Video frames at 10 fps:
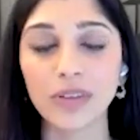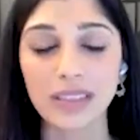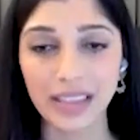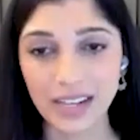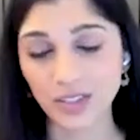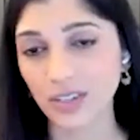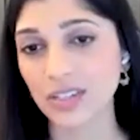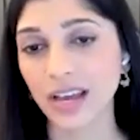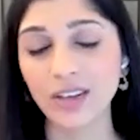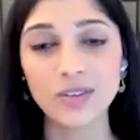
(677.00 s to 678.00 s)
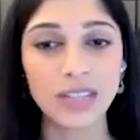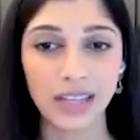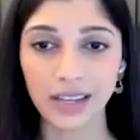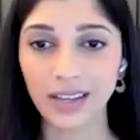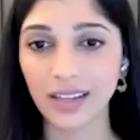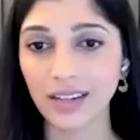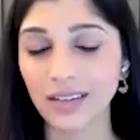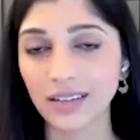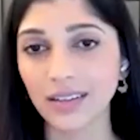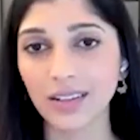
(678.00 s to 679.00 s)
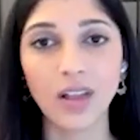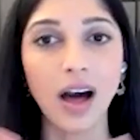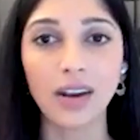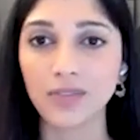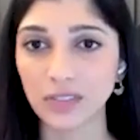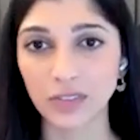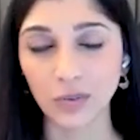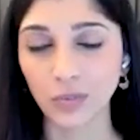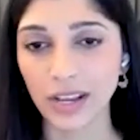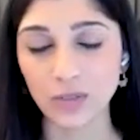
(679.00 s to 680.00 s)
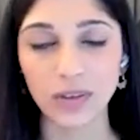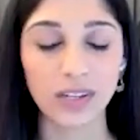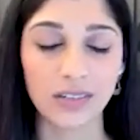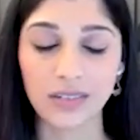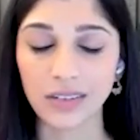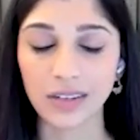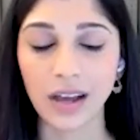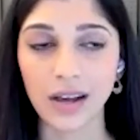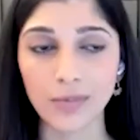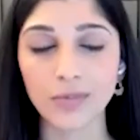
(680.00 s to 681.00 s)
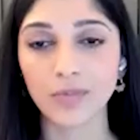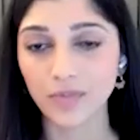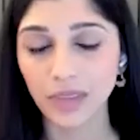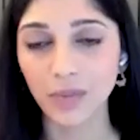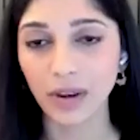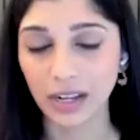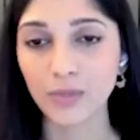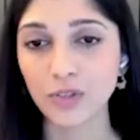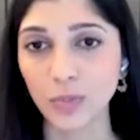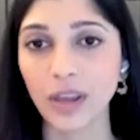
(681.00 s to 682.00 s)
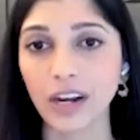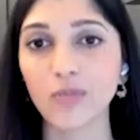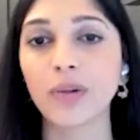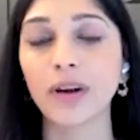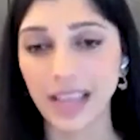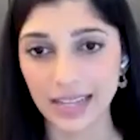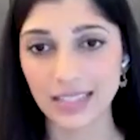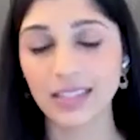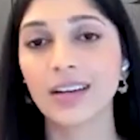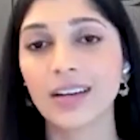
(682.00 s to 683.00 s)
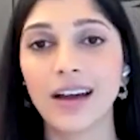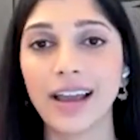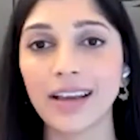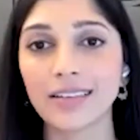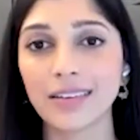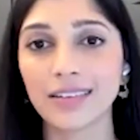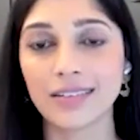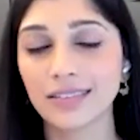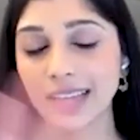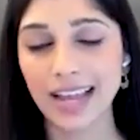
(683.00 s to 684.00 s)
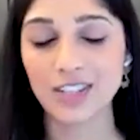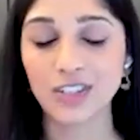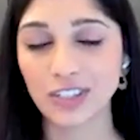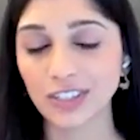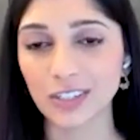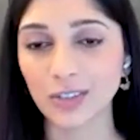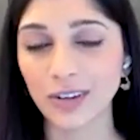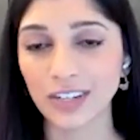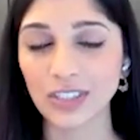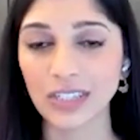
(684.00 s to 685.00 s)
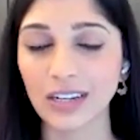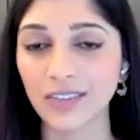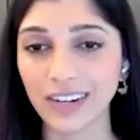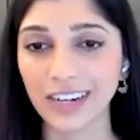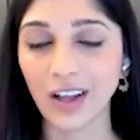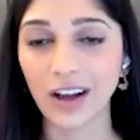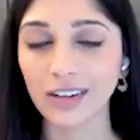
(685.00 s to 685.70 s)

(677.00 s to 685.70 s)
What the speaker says: with lasers. I use it in a lot of different ways. We can when it comes to PRF. But yes, I to answer your question in a very